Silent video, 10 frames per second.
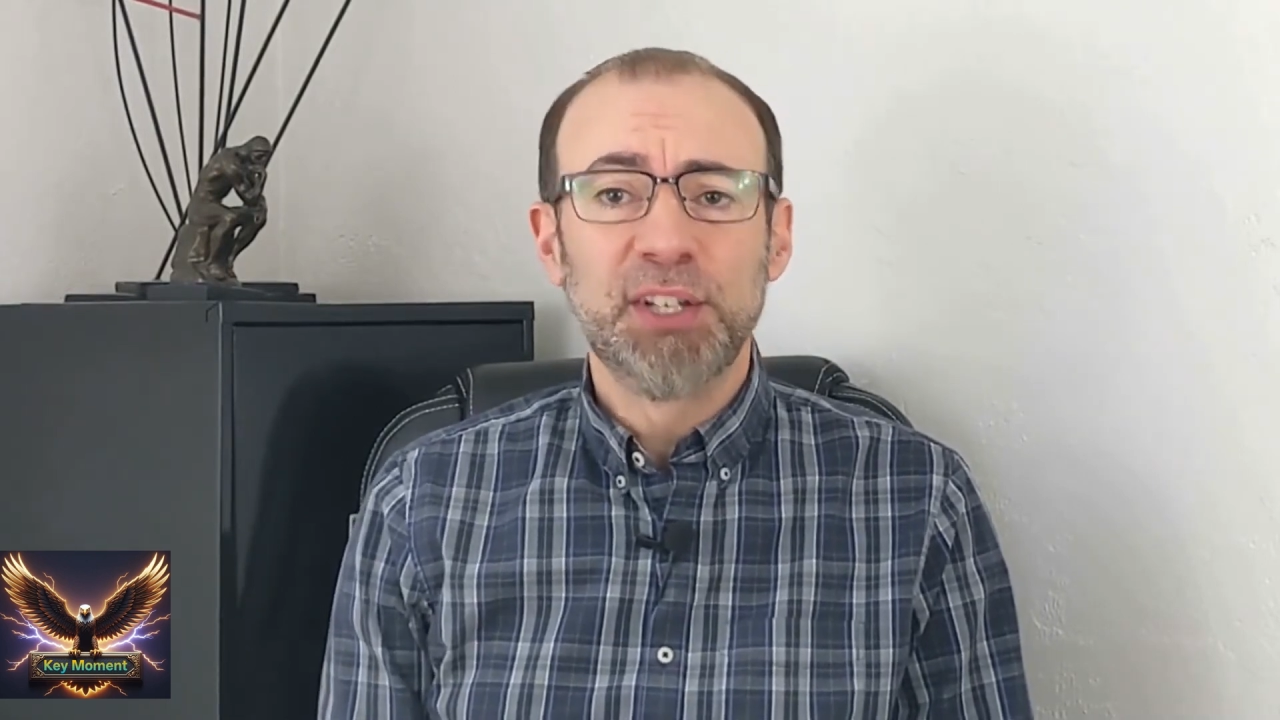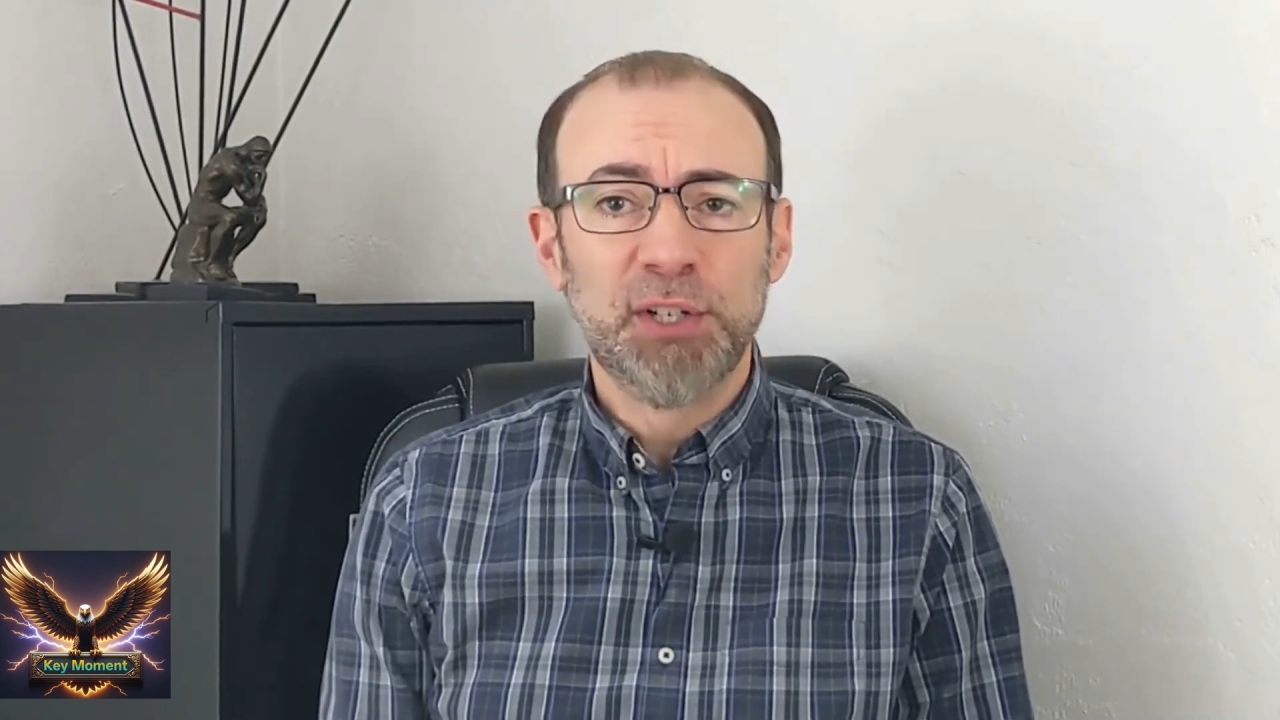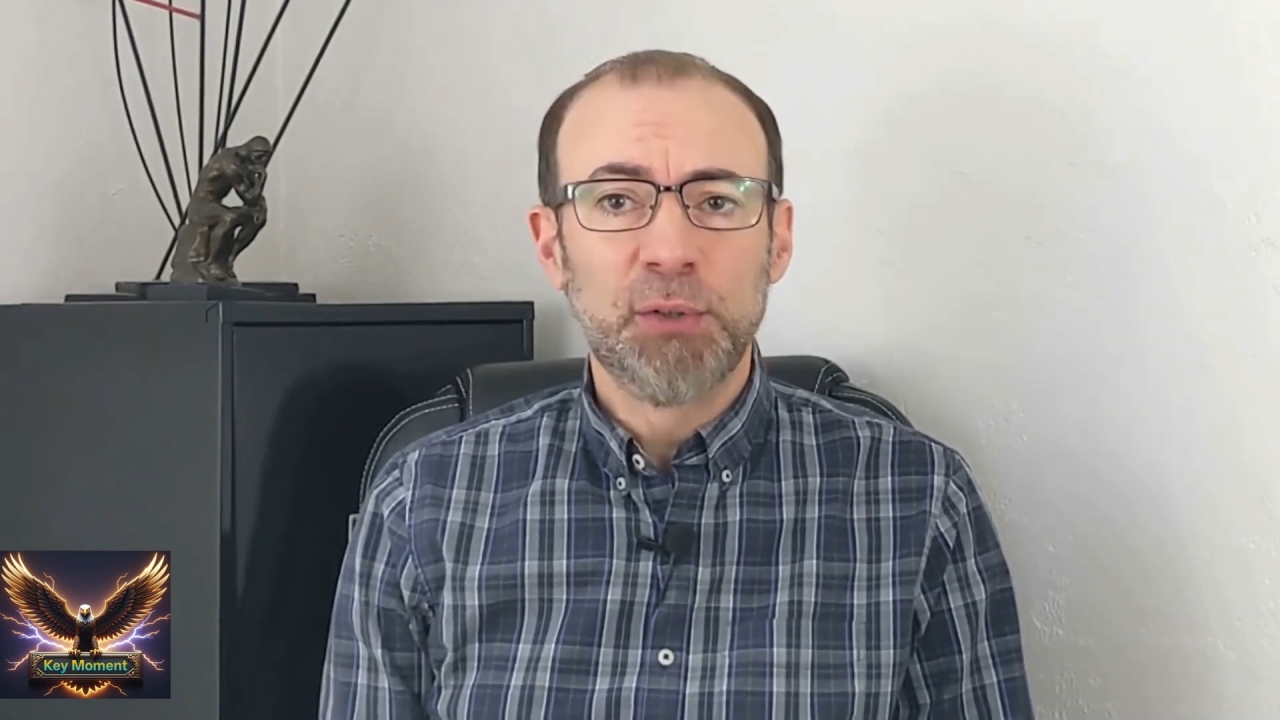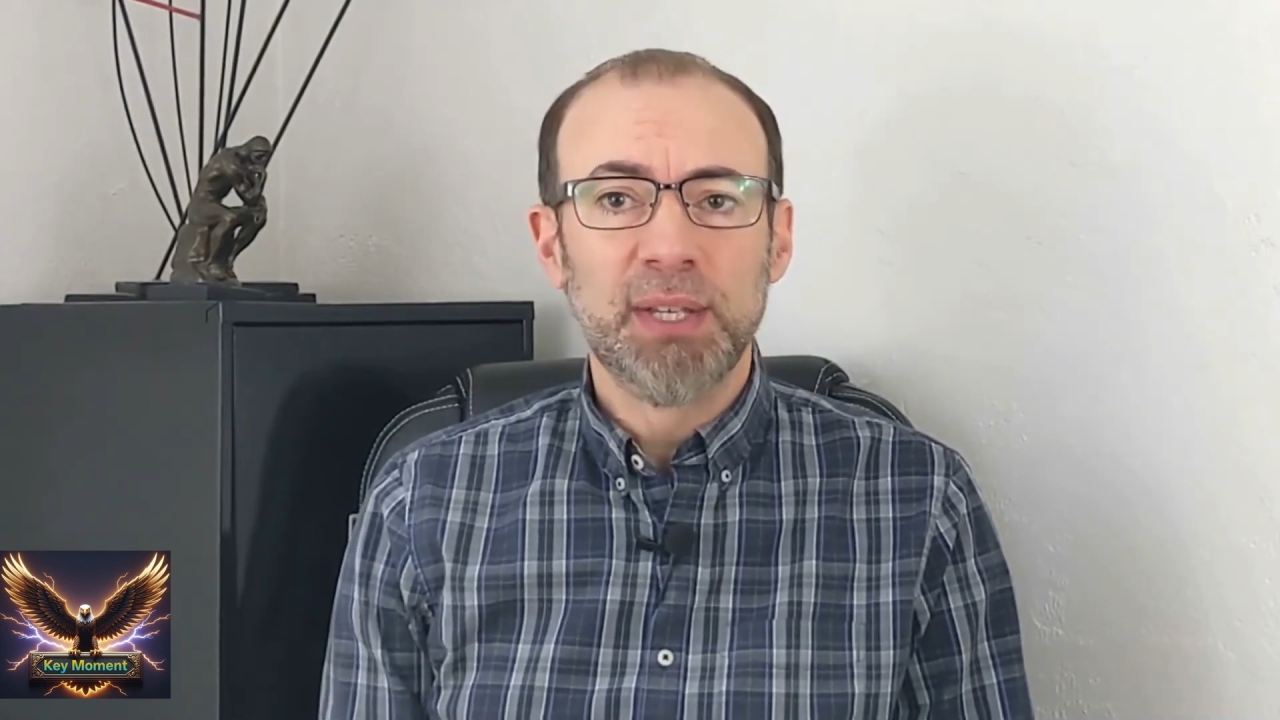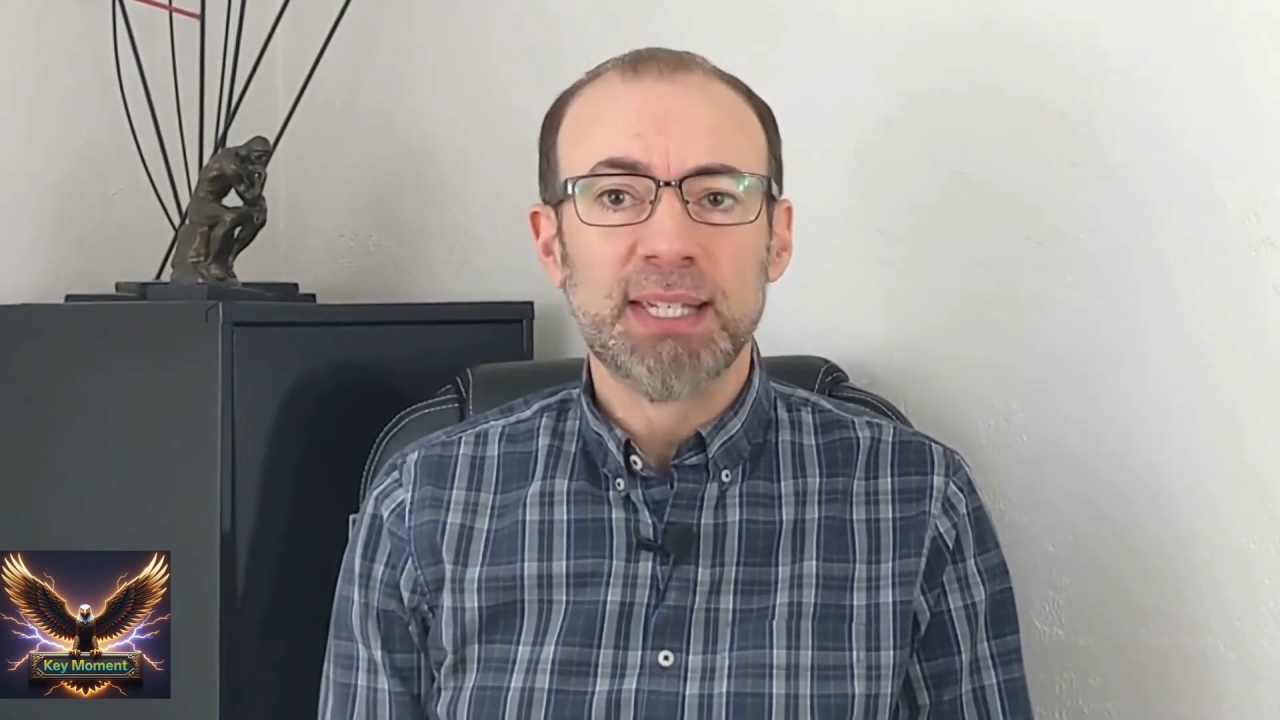
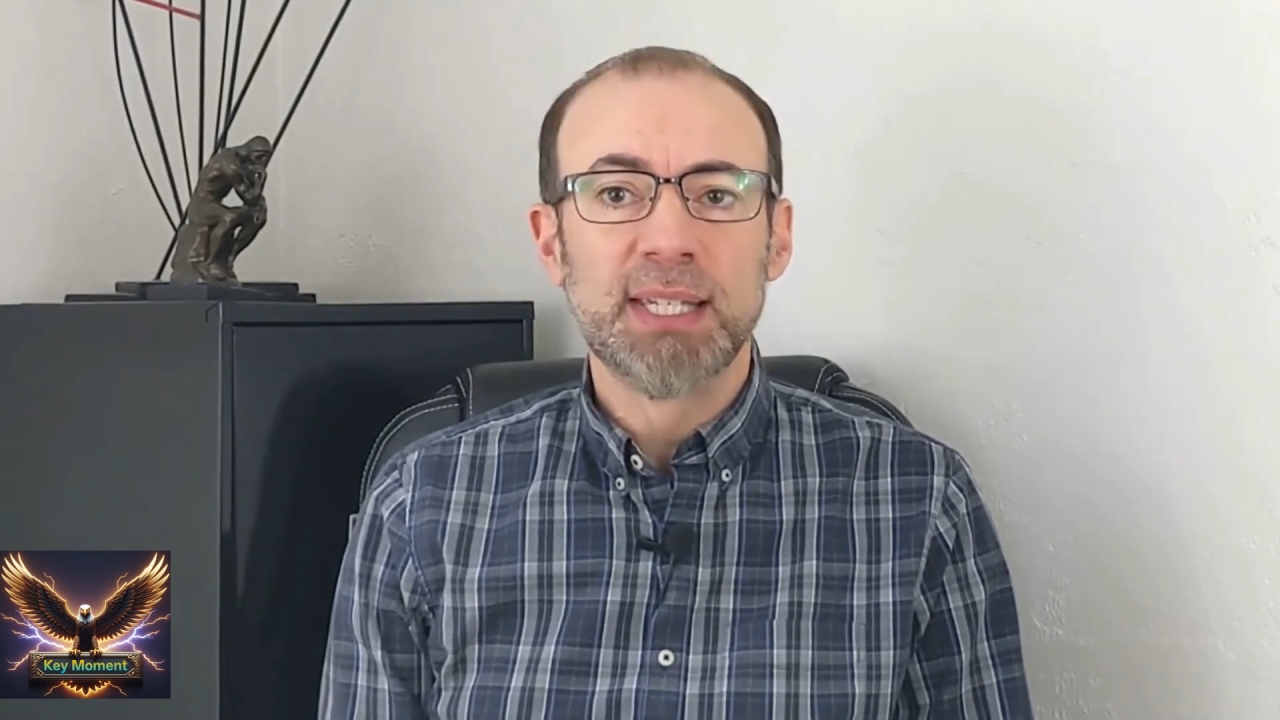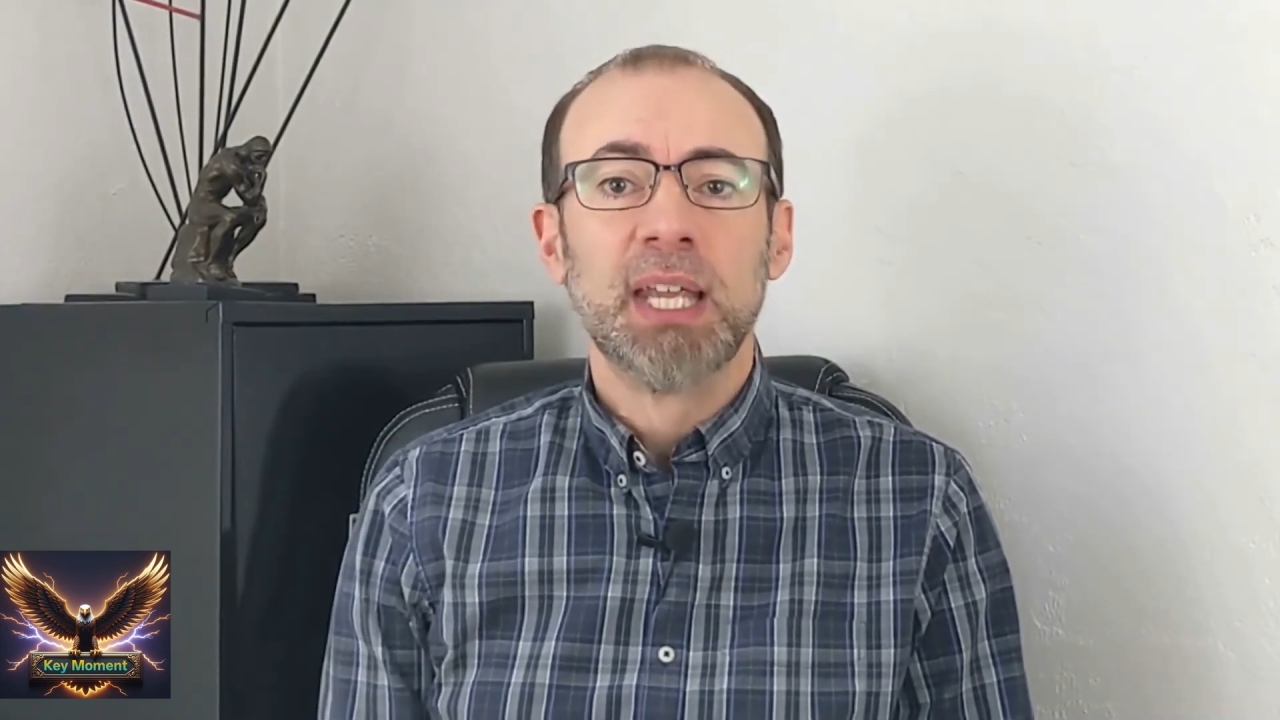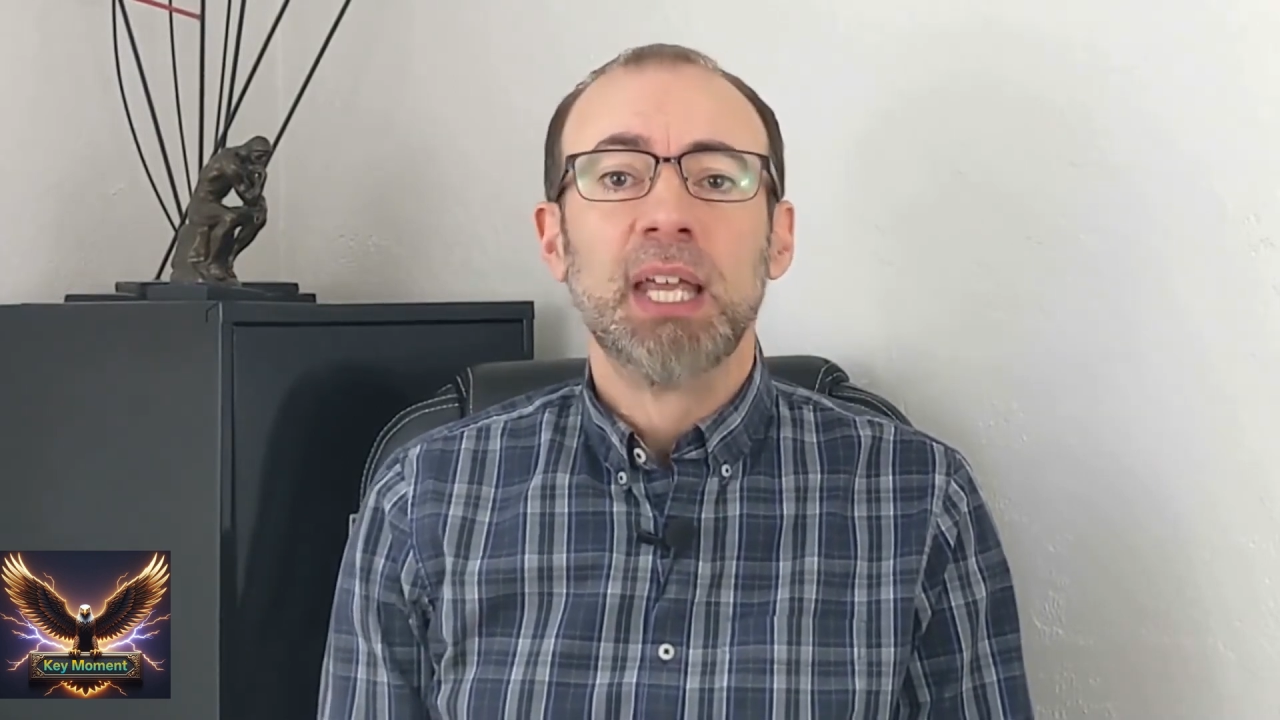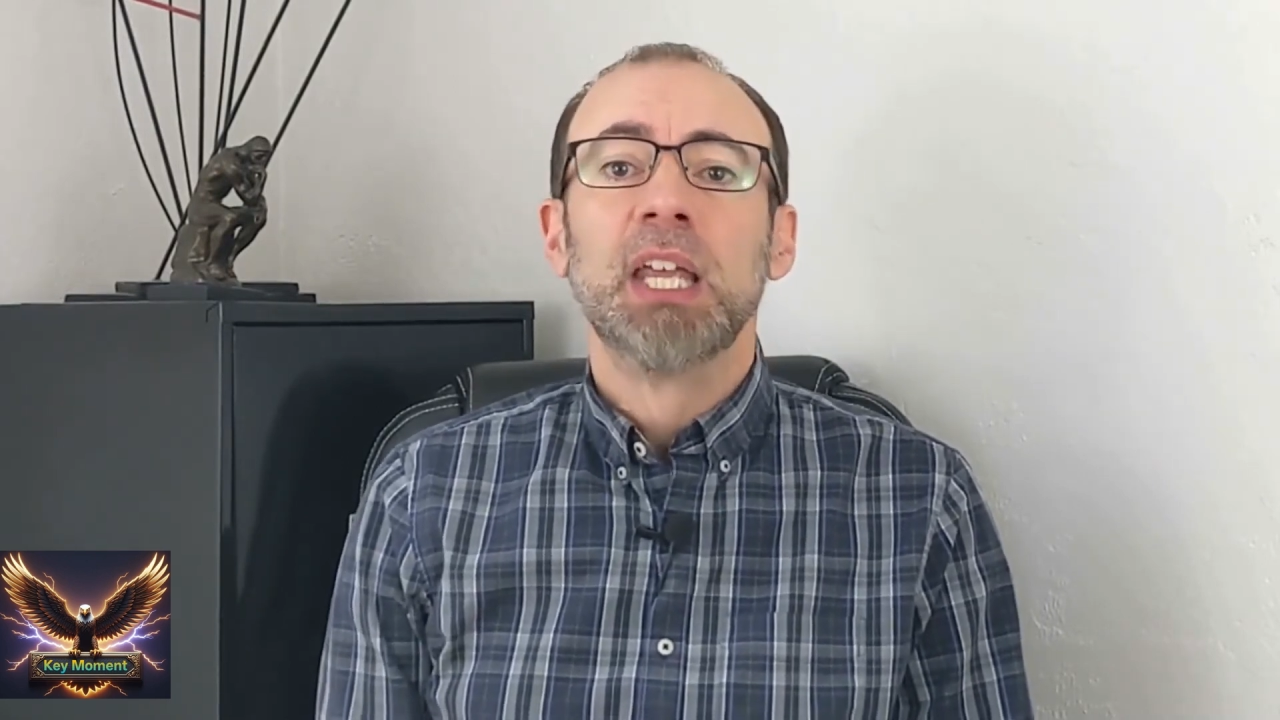do this,